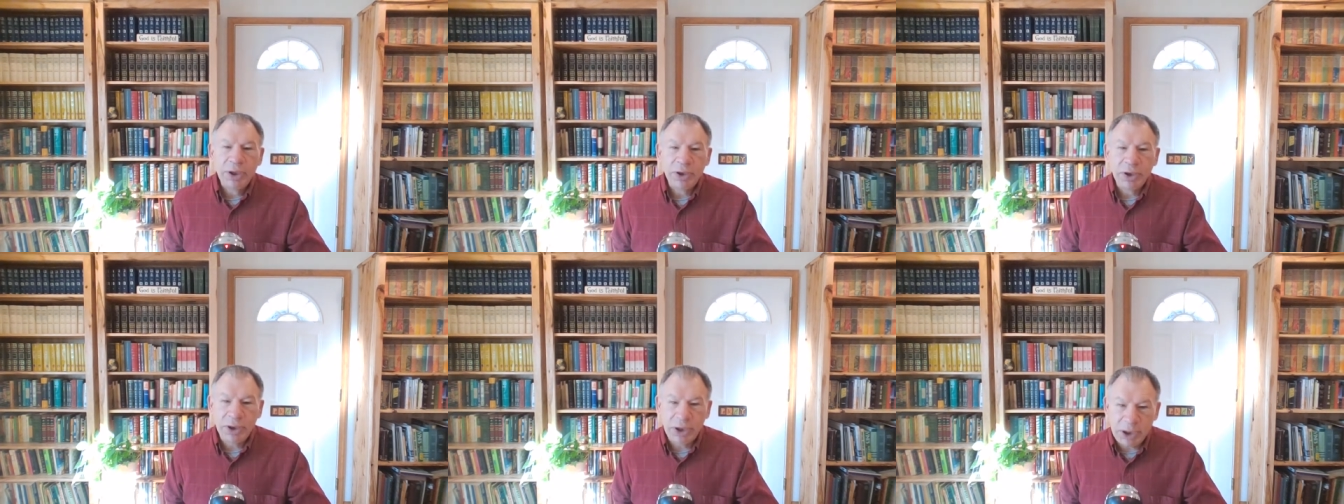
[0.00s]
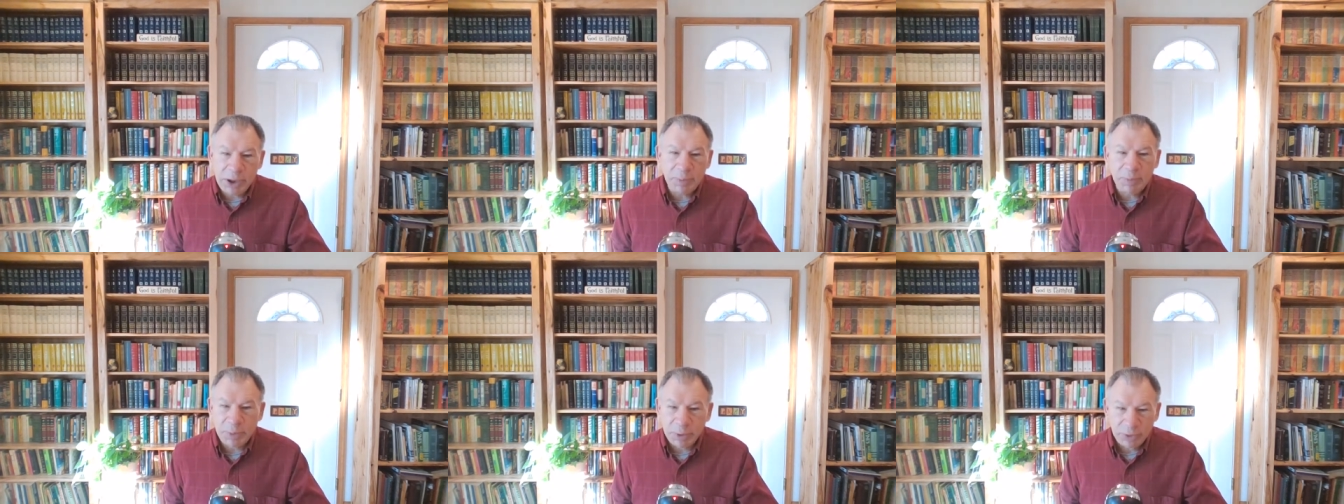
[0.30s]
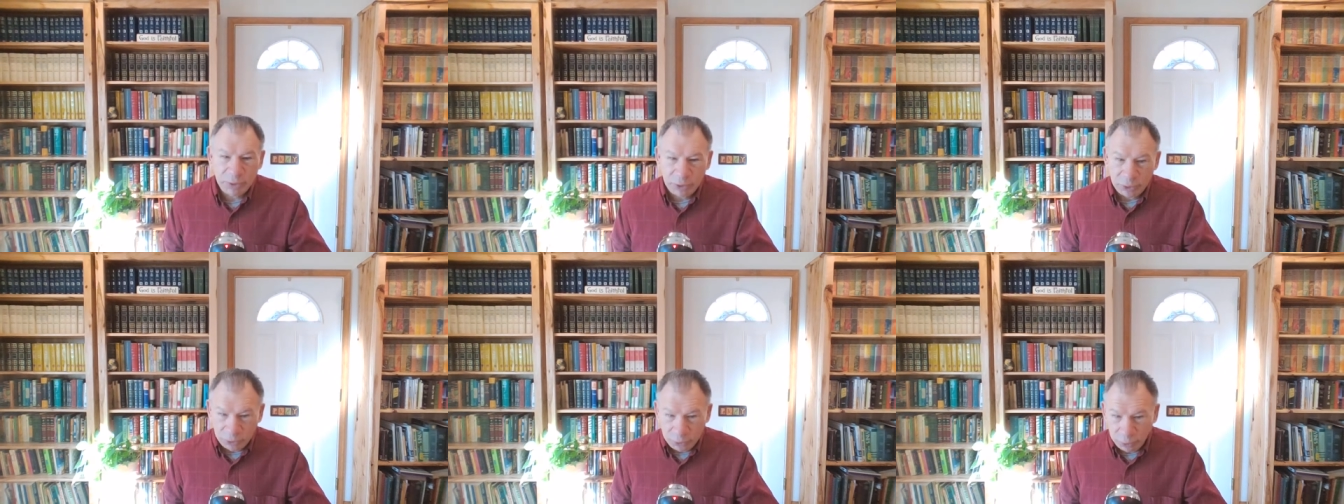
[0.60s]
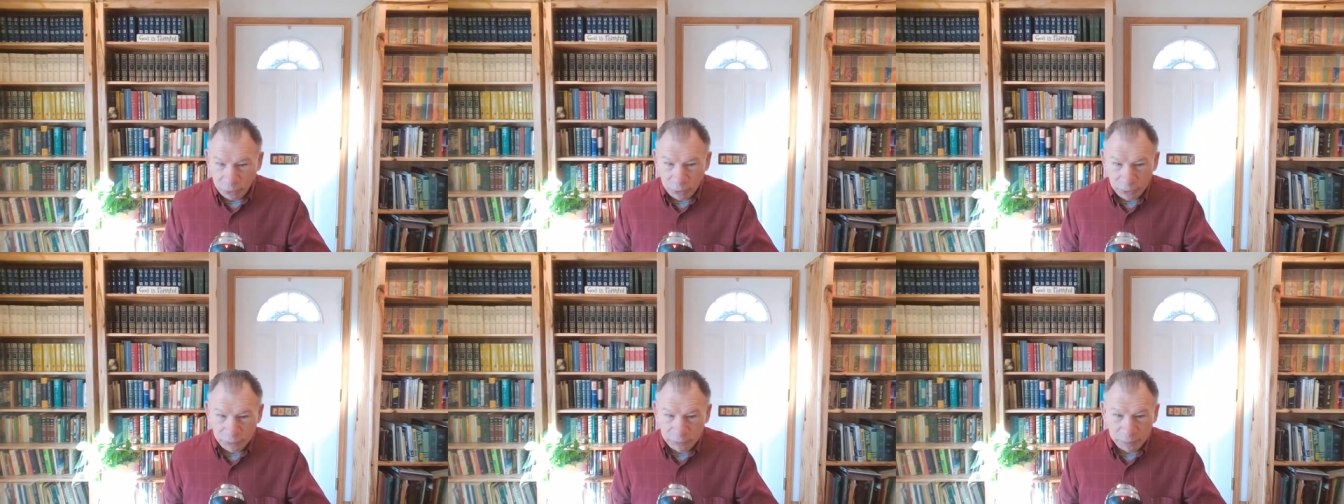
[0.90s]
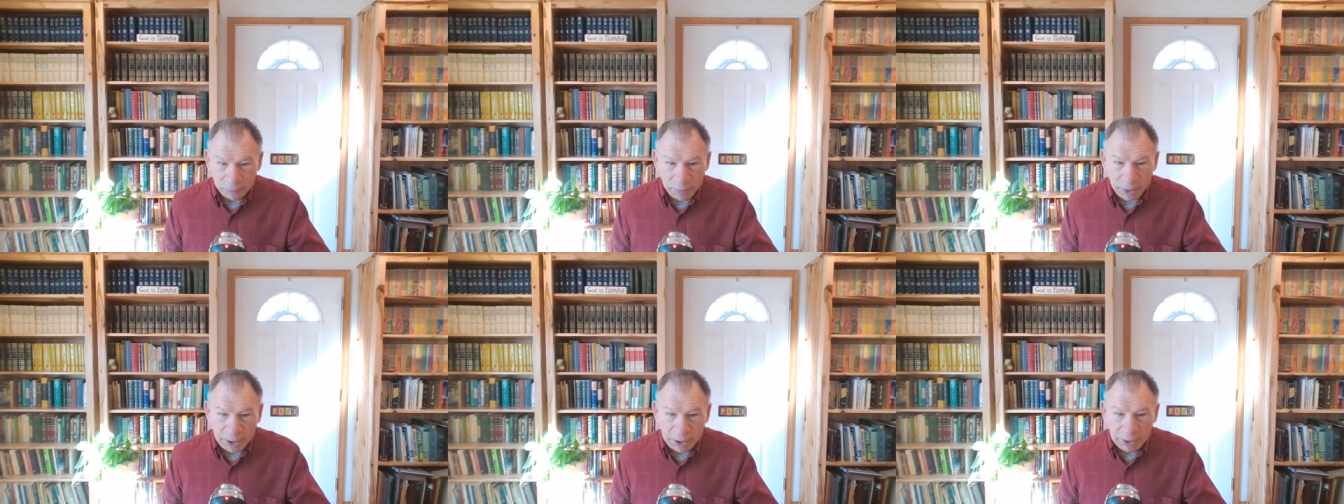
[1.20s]
Keep the door
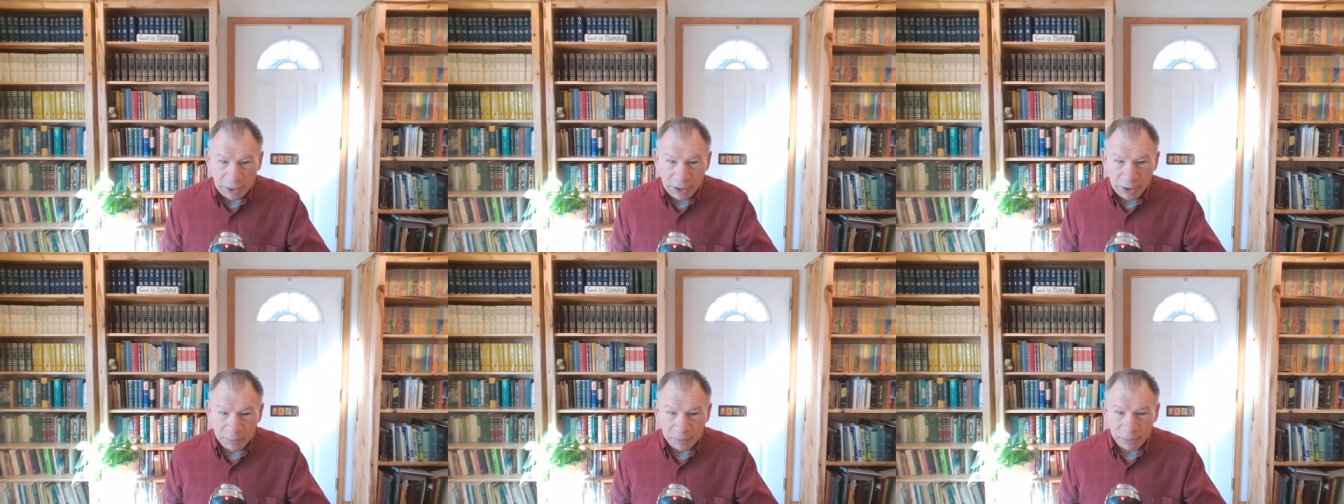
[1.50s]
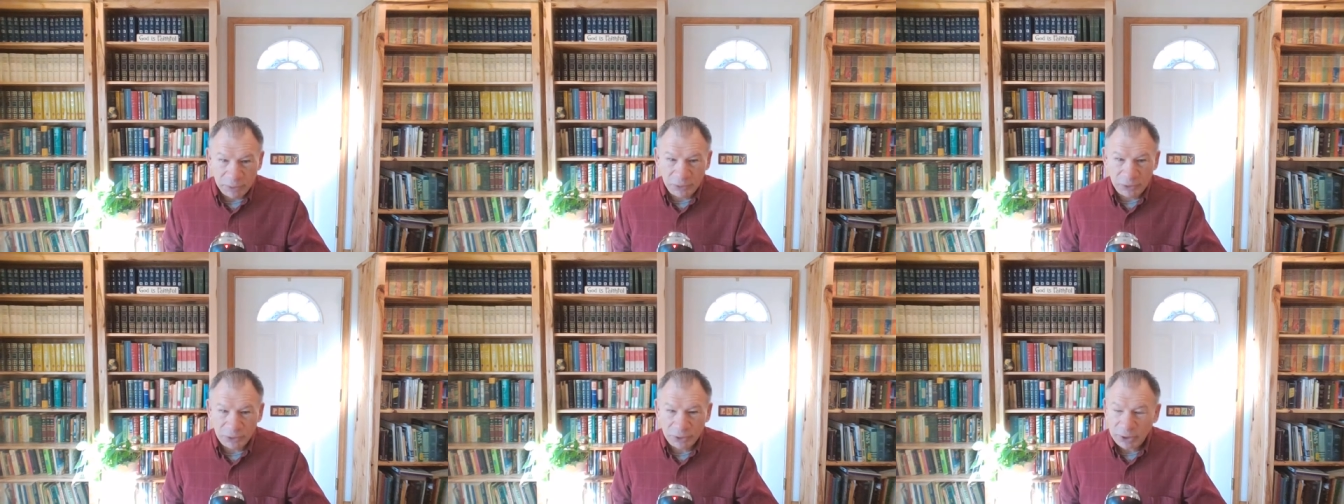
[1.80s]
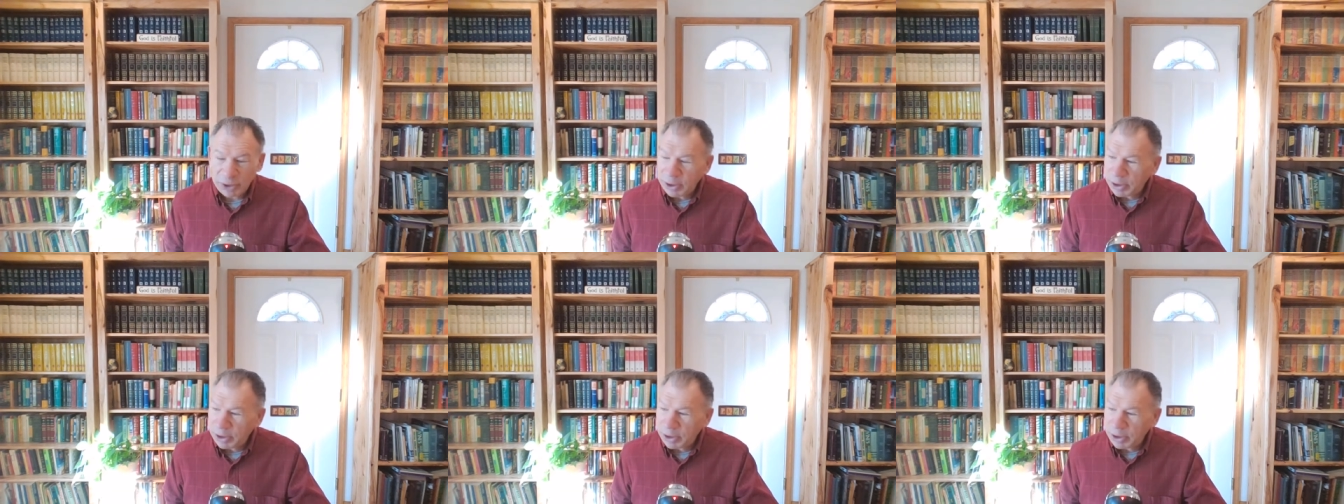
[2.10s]
of my lips.